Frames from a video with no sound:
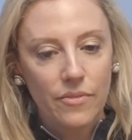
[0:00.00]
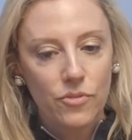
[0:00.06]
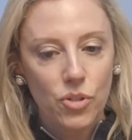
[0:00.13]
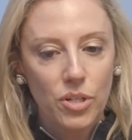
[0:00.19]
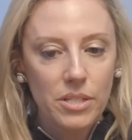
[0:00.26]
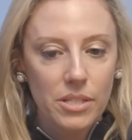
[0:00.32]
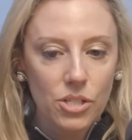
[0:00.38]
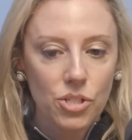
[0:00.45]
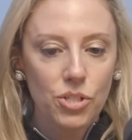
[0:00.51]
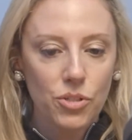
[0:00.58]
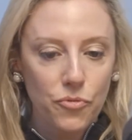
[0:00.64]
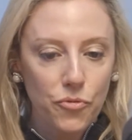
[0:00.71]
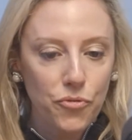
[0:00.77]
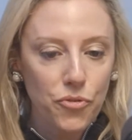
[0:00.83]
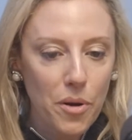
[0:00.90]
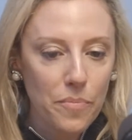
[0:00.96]
have transitioned
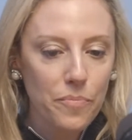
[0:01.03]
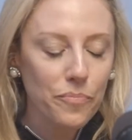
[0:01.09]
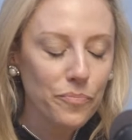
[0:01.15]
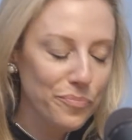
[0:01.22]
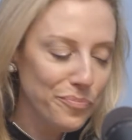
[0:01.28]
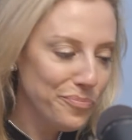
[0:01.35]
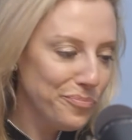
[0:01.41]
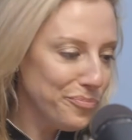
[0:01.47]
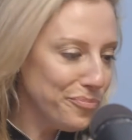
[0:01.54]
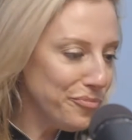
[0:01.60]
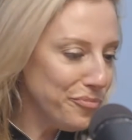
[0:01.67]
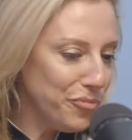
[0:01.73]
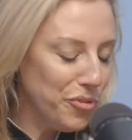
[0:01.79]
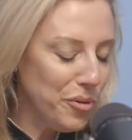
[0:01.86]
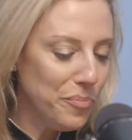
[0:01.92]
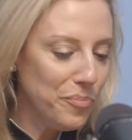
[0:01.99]
from
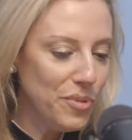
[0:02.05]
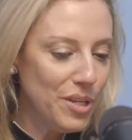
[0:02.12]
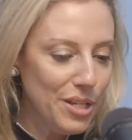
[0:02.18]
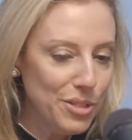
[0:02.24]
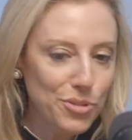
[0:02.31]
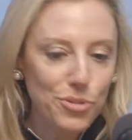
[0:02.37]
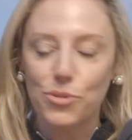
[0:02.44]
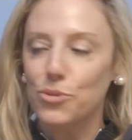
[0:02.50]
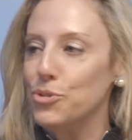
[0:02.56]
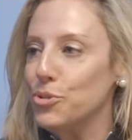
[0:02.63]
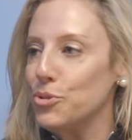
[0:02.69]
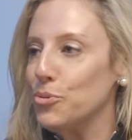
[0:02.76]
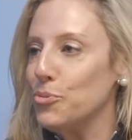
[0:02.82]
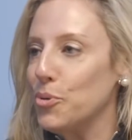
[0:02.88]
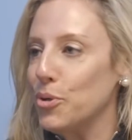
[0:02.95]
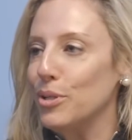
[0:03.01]
the
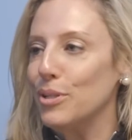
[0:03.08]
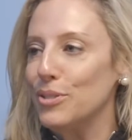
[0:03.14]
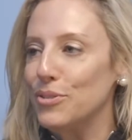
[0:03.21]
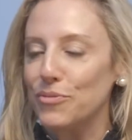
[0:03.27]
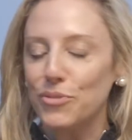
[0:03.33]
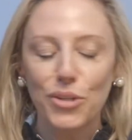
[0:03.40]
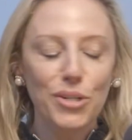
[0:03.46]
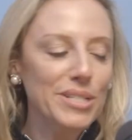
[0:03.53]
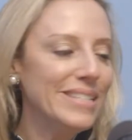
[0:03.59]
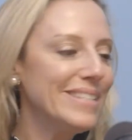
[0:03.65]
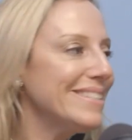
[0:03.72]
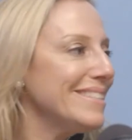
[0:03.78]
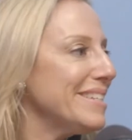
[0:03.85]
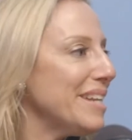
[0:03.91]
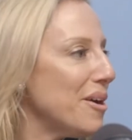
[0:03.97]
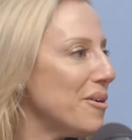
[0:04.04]
institutional world of
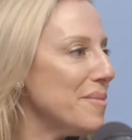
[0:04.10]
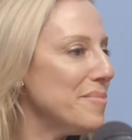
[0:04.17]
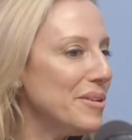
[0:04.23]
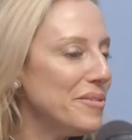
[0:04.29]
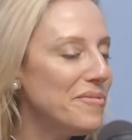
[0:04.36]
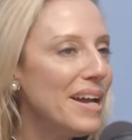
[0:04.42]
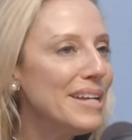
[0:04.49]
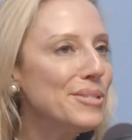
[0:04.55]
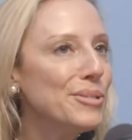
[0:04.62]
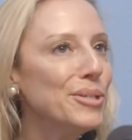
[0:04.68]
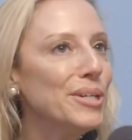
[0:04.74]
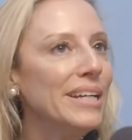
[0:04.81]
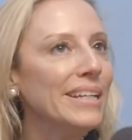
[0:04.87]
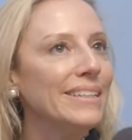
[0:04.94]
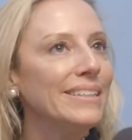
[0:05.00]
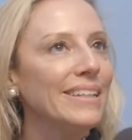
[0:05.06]
currencies, and now I'm an advisor,
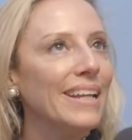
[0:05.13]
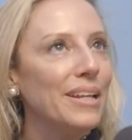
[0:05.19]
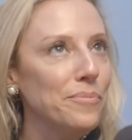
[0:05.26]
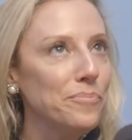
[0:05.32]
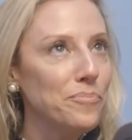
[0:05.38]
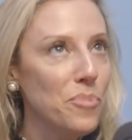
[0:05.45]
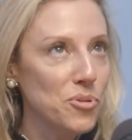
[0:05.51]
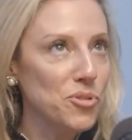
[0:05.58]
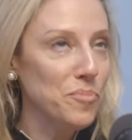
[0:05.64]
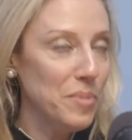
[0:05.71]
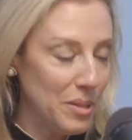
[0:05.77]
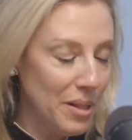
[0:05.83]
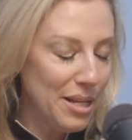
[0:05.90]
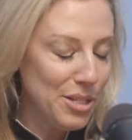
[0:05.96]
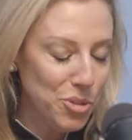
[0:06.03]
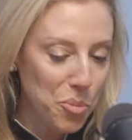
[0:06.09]
and most of my
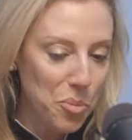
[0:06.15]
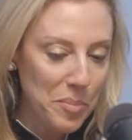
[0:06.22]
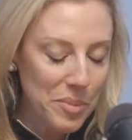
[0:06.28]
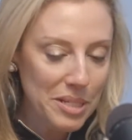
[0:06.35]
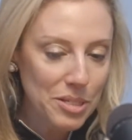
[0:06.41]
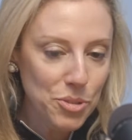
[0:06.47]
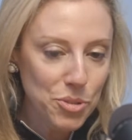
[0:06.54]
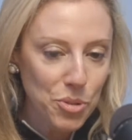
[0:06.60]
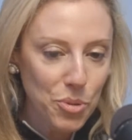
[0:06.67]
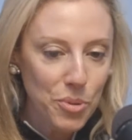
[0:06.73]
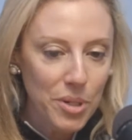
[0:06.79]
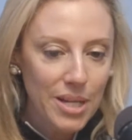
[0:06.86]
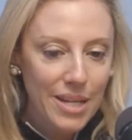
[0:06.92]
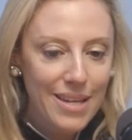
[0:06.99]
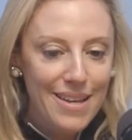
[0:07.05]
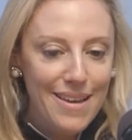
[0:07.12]
clients are women. So
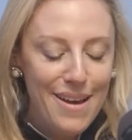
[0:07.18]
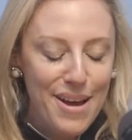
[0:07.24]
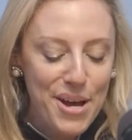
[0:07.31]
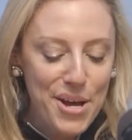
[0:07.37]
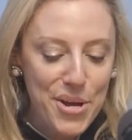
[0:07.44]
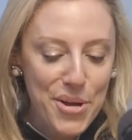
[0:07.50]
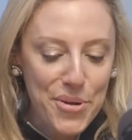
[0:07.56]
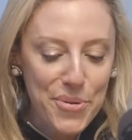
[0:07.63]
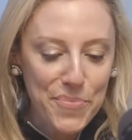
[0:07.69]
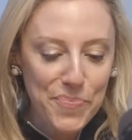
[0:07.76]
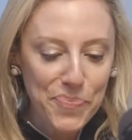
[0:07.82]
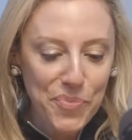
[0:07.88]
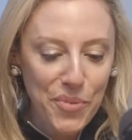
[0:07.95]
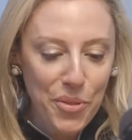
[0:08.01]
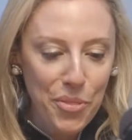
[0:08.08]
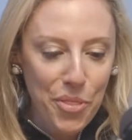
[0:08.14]

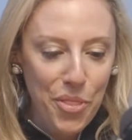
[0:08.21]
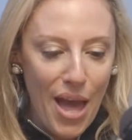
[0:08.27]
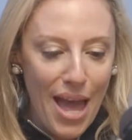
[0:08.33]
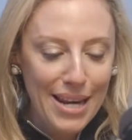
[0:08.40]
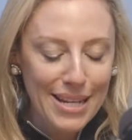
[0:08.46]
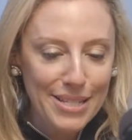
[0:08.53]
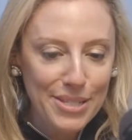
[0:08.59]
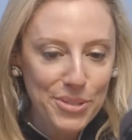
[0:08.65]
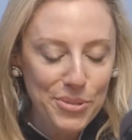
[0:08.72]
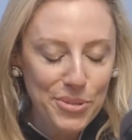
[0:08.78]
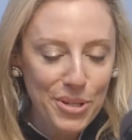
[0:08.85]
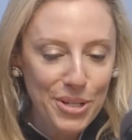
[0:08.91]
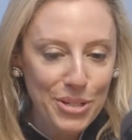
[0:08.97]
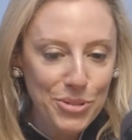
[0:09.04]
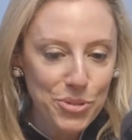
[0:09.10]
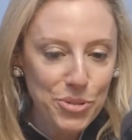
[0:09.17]
that is
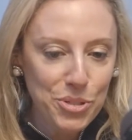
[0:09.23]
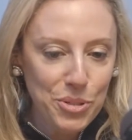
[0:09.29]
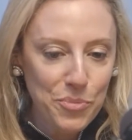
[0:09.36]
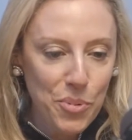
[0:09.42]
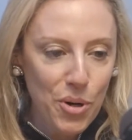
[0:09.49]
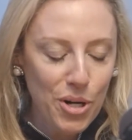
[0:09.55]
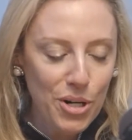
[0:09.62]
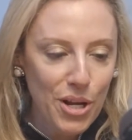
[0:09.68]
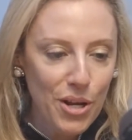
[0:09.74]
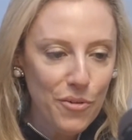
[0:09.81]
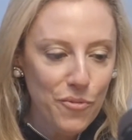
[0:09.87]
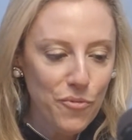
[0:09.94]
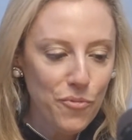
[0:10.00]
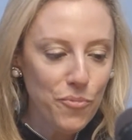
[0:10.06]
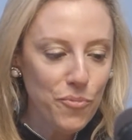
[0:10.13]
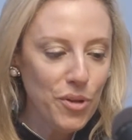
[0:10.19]
an interesting part
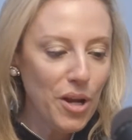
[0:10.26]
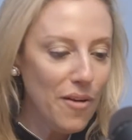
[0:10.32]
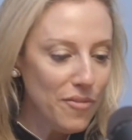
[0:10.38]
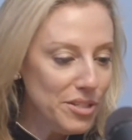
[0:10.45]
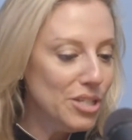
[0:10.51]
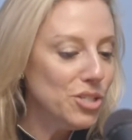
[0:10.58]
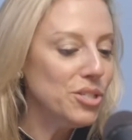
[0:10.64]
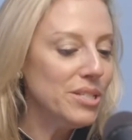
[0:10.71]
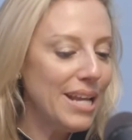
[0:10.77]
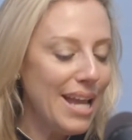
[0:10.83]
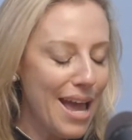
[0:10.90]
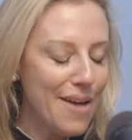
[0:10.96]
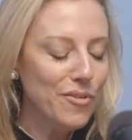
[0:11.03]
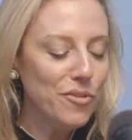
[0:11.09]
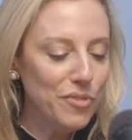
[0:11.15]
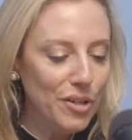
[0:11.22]
of the conversations I
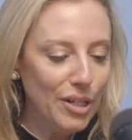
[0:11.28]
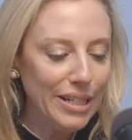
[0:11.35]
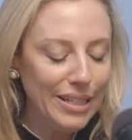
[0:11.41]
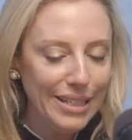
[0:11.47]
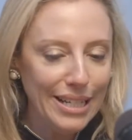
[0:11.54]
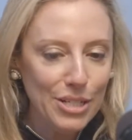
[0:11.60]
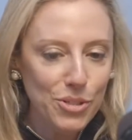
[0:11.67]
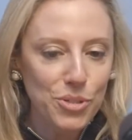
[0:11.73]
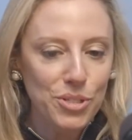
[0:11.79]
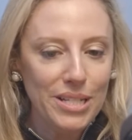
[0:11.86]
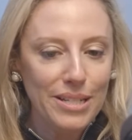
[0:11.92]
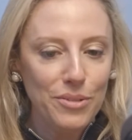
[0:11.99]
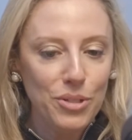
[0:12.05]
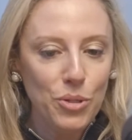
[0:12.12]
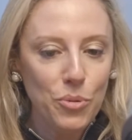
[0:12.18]
have are very interesting.